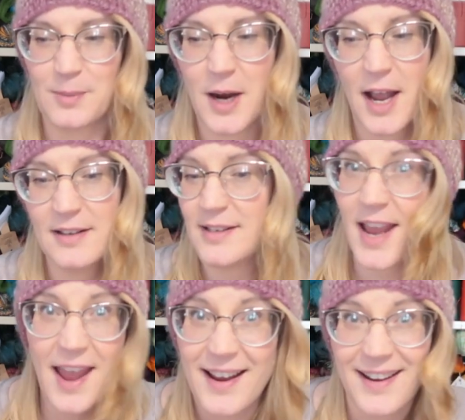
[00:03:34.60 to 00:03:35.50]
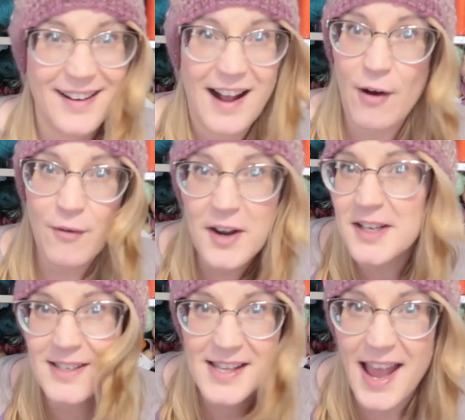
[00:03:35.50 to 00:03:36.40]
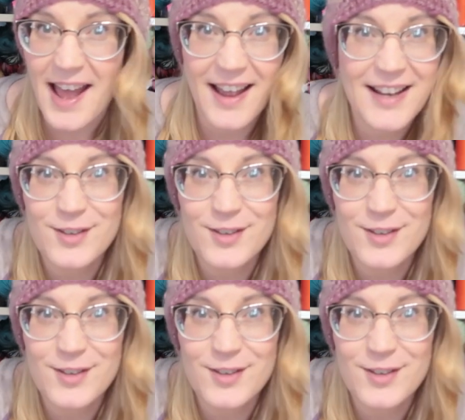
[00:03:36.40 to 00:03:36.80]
surprise. Yay, how fun is that?